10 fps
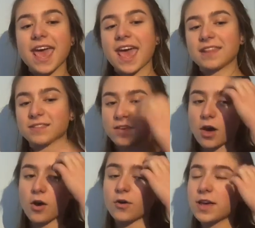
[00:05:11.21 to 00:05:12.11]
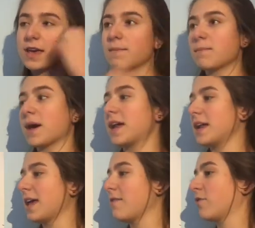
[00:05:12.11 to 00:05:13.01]
And so, but
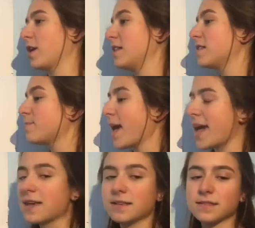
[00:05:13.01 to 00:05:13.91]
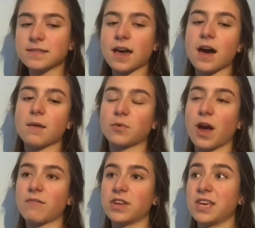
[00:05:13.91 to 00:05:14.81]
if we're in space,
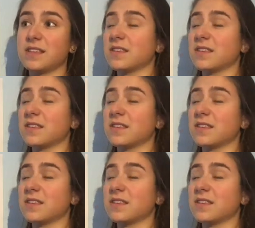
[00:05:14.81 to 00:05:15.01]
gravity is